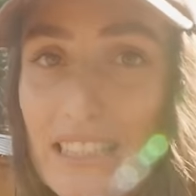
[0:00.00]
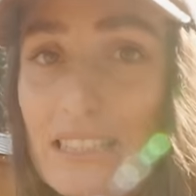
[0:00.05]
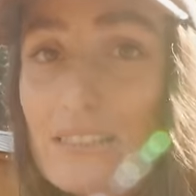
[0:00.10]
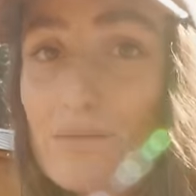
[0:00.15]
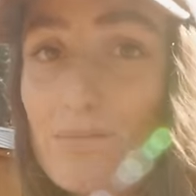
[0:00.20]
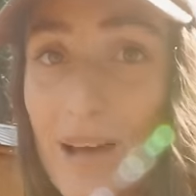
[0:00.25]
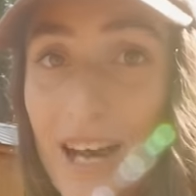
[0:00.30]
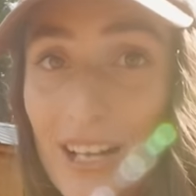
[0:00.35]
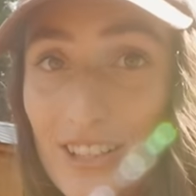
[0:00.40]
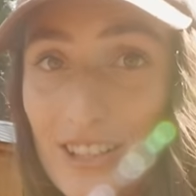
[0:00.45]

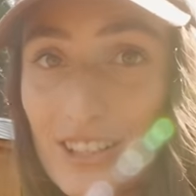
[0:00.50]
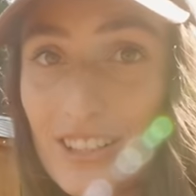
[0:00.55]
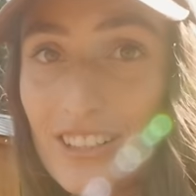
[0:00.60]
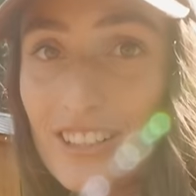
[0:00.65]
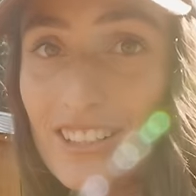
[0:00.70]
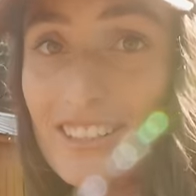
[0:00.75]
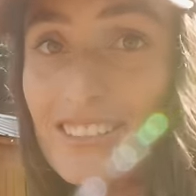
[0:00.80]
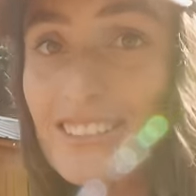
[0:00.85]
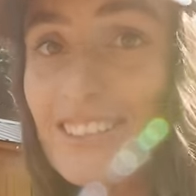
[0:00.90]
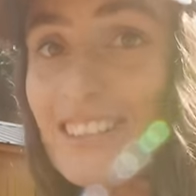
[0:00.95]

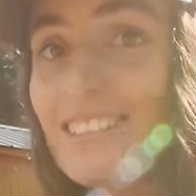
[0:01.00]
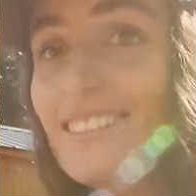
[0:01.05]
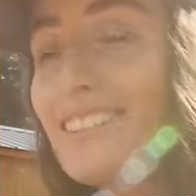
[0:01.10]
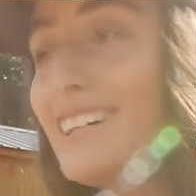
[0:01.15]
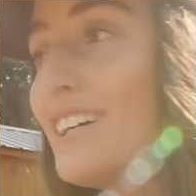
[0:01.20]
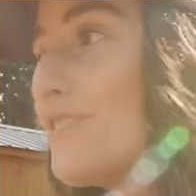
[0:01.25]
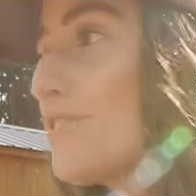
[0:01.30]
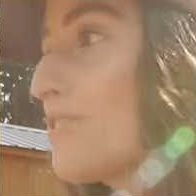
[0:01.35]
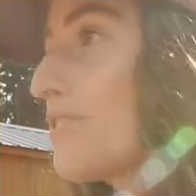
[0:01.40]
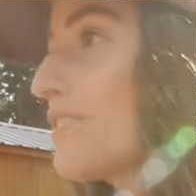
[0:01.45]
special
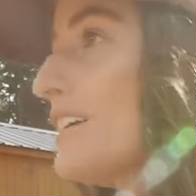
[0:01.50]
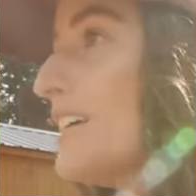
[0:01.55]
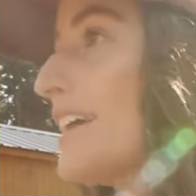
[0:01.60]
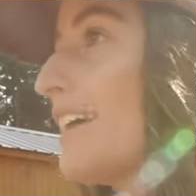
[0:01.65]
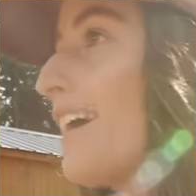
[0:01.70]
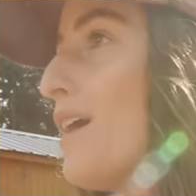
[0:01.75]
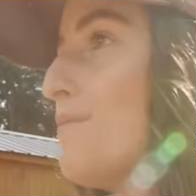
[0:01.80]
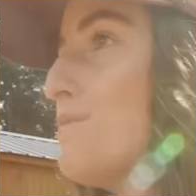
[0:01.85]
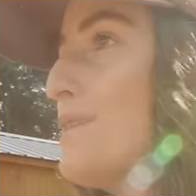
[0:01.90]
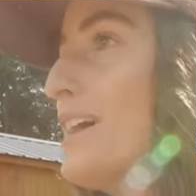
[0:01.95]
delivery
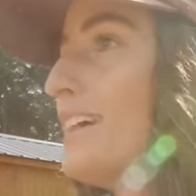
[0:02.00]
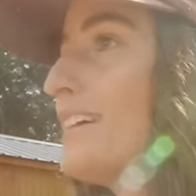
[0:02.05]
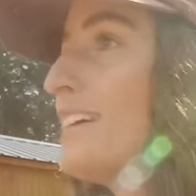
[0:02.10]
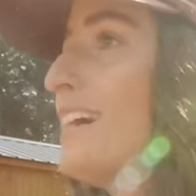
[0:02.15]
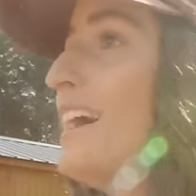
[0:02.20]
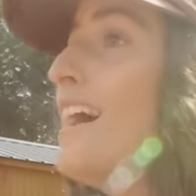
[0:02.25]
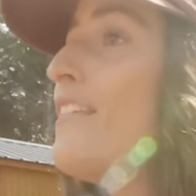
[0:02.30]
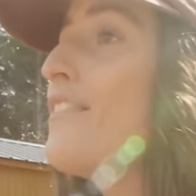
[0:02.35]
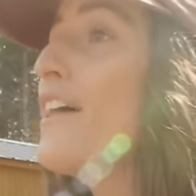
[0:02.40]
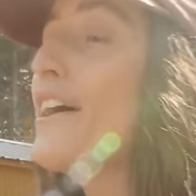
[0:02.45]
coming
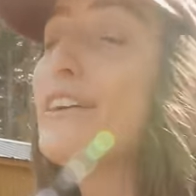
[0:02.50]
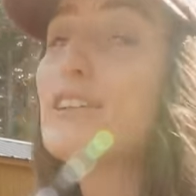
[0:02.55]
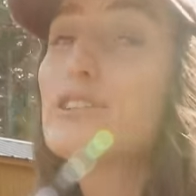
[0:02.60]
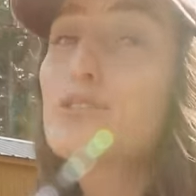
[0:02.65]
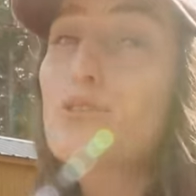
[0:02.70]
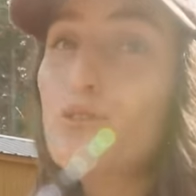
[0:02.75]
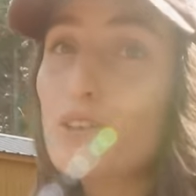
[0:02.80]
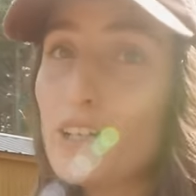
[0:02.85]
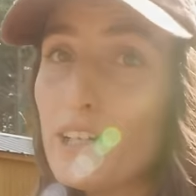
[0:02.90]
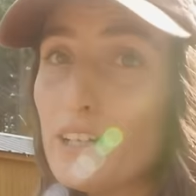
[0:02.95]
that
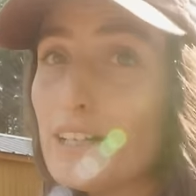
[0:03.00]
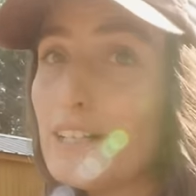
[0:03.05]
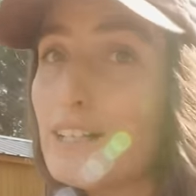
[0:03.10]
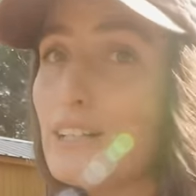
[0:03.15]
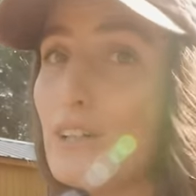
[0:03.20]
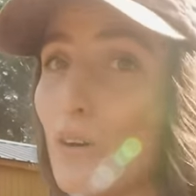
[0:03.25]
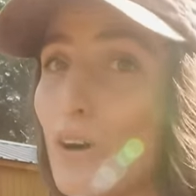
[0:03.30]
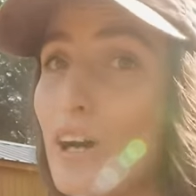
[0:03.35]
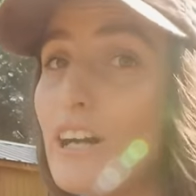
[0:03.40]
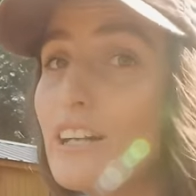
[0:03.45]
is really
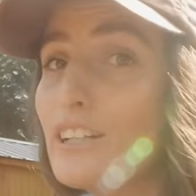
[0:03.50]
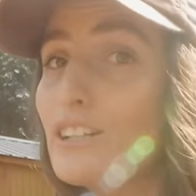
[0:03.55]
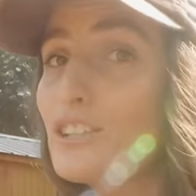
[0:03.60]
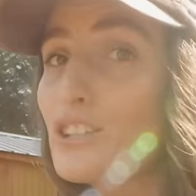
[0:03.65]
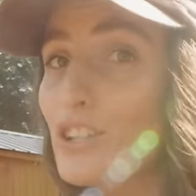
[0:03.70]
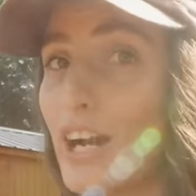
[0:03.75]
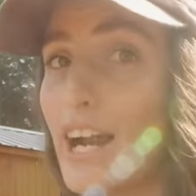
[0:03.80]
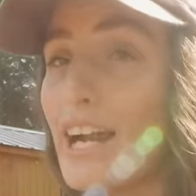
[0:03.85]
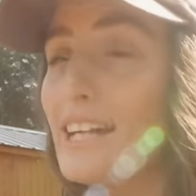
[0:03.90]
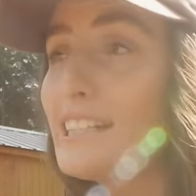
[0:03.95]
going to
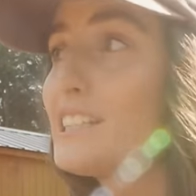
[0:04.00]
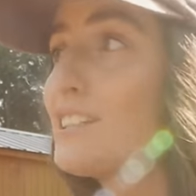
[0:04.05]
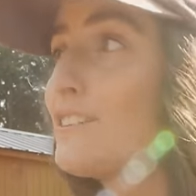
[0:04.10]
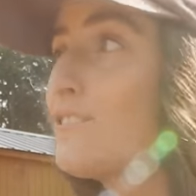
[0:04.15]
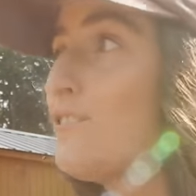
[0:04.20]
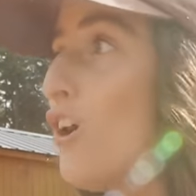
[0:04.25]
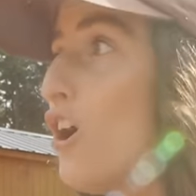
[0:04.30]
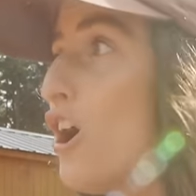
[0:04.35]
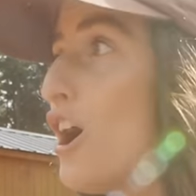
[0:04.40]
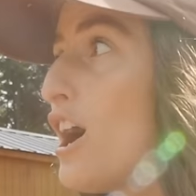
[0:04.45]

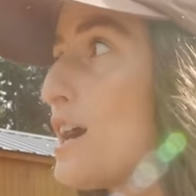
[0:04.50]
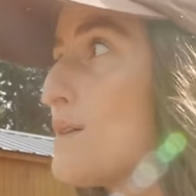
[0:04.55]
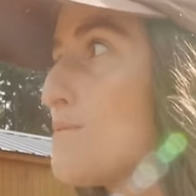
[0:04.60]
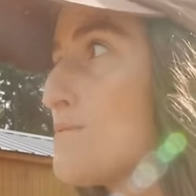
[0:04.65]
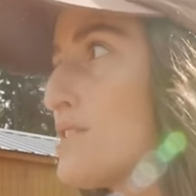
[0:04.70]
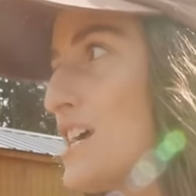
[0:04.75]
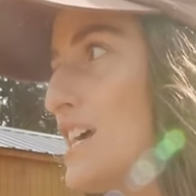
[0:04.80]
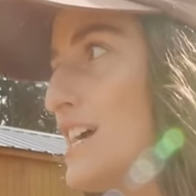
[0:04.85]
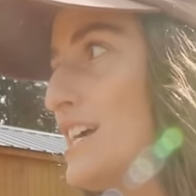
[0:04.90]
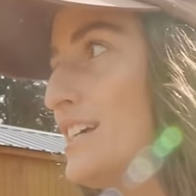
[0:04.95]

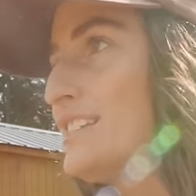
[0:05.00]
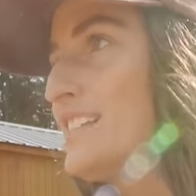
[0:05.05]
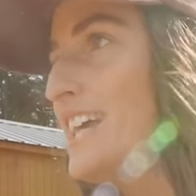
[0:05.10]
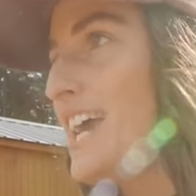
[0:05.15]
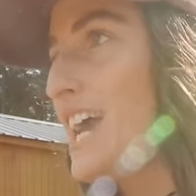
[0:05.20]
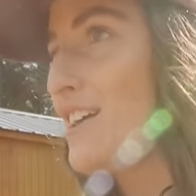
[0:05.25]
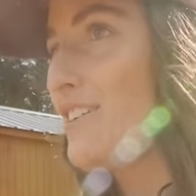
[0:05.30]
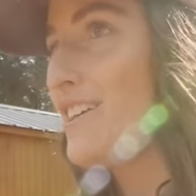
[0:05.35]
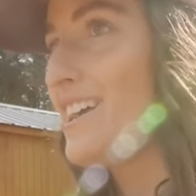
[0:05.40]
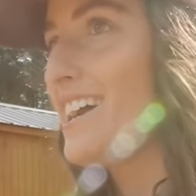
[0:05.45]
transform this
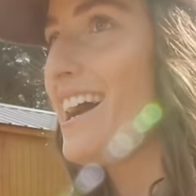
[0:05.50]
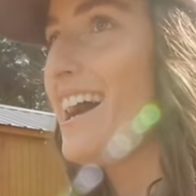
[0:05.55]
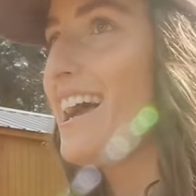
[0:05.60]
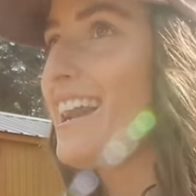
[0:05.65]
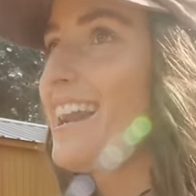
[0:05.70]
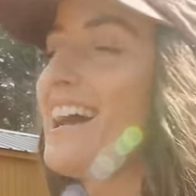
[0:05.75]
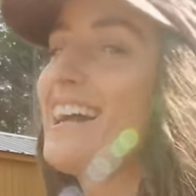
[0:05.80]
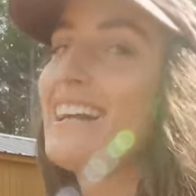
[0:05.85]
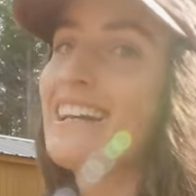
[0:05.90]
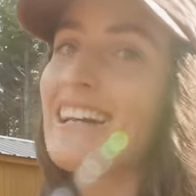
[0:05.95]
area,
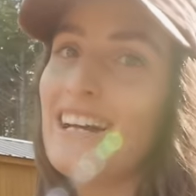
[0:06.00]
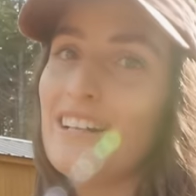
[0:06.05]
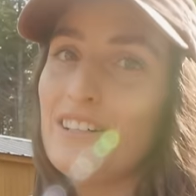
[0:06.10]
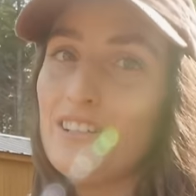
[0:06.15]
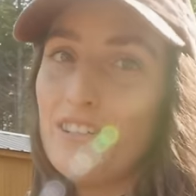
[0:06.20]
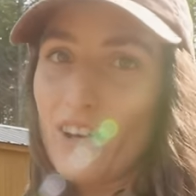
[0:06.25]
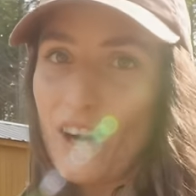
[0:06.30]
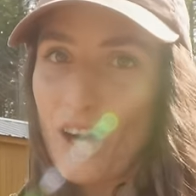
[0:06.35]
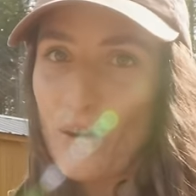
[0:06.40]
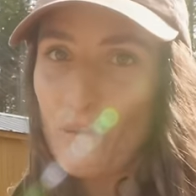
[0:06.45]
and I
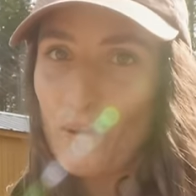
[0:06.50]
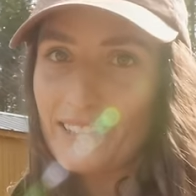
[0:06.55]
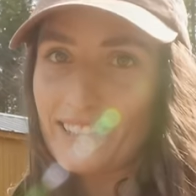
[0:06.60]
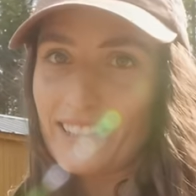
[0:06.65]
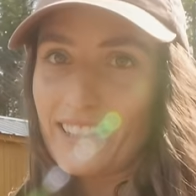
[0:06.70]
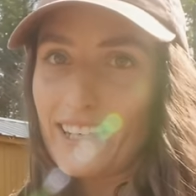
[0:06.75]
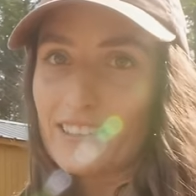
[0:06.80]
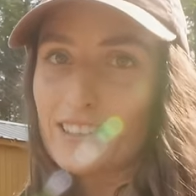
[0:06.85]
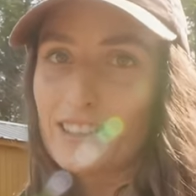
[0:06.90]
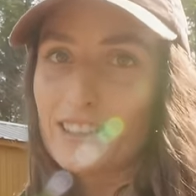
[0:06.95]
cannot wait to get